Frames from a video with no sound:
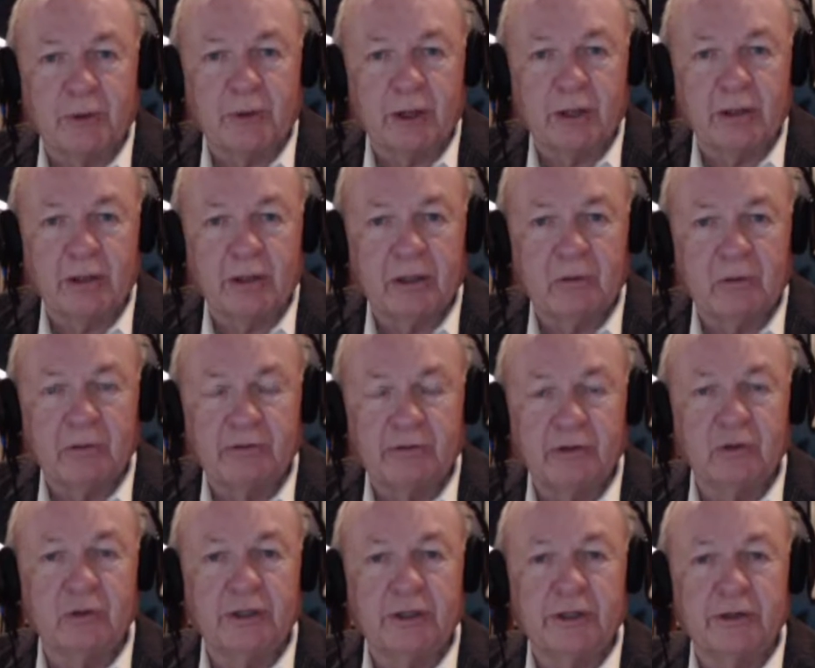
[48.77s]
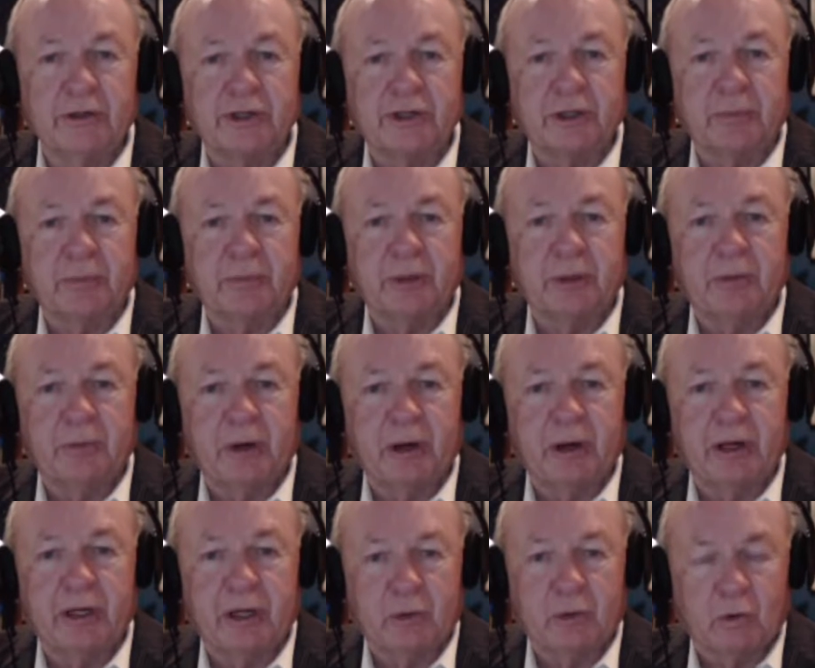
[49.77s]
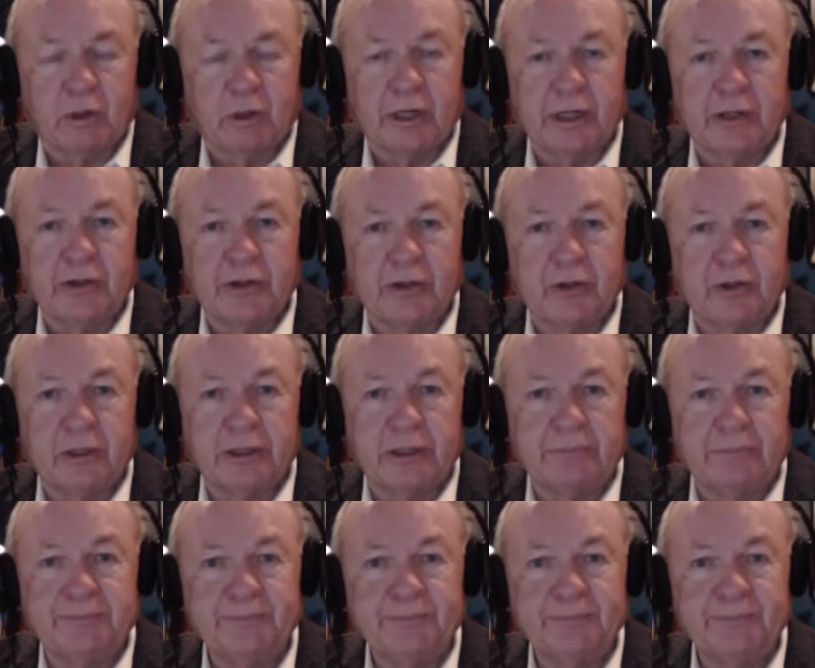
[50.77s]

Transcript: And uh, with new leadership in America, we're going to do it.